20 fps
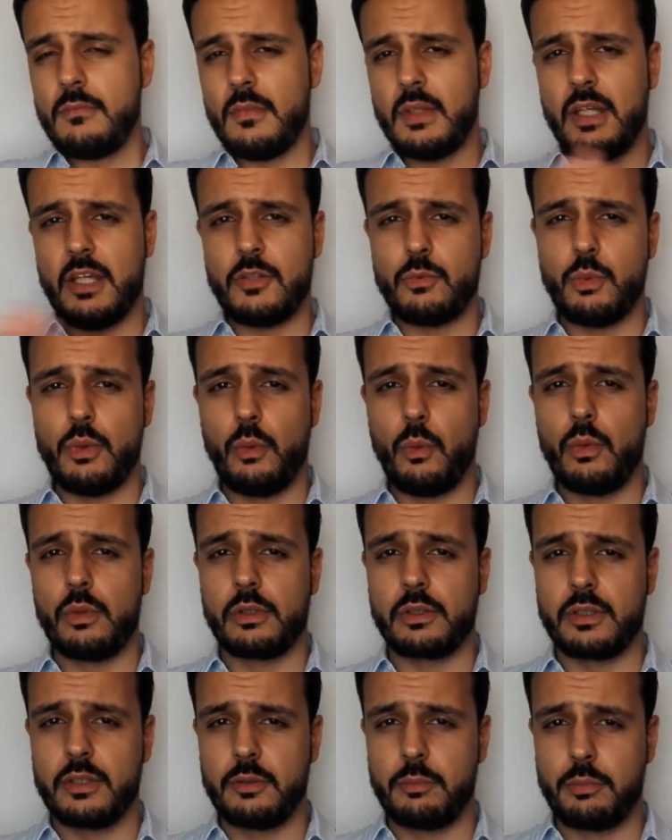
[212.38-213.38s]
It will
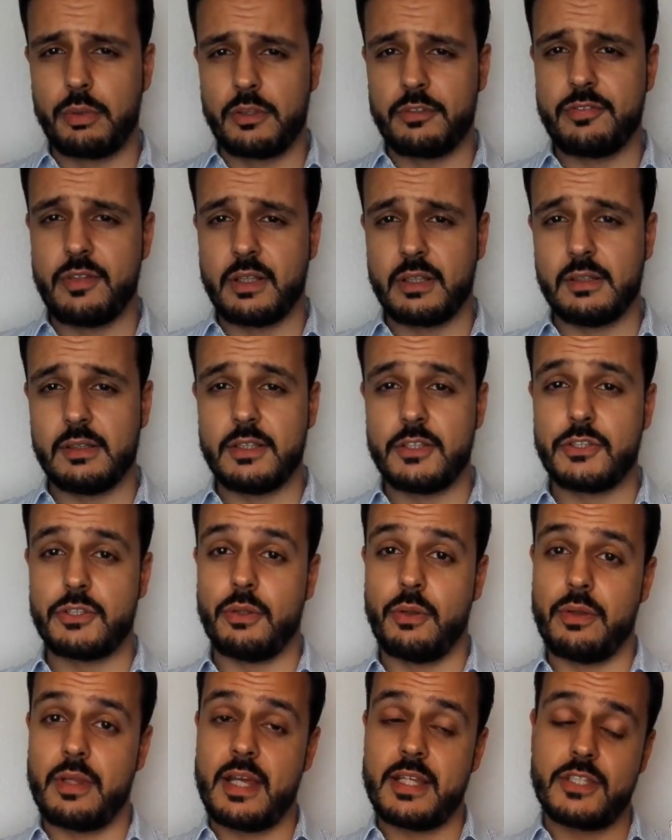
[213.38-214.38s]
work perfectly,
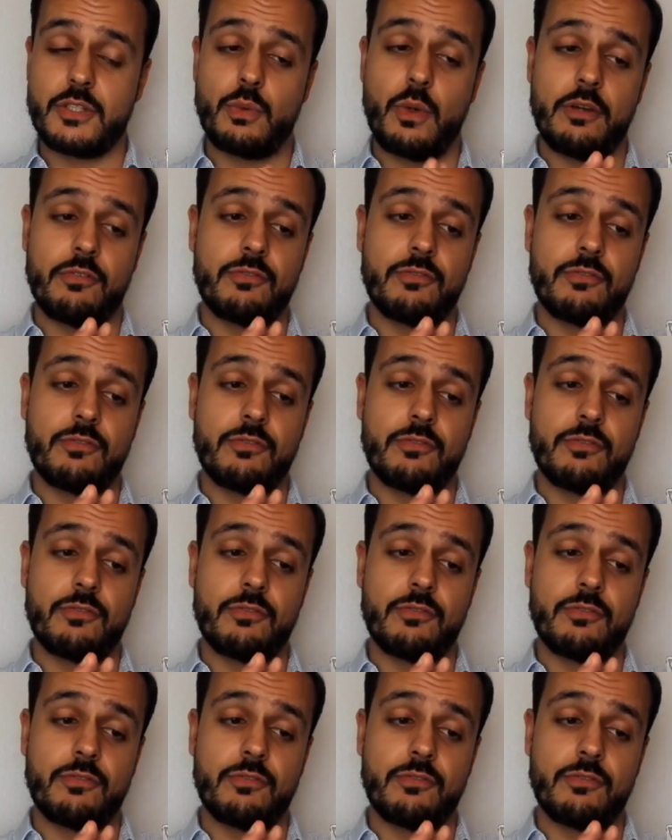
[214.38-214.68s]
so that's why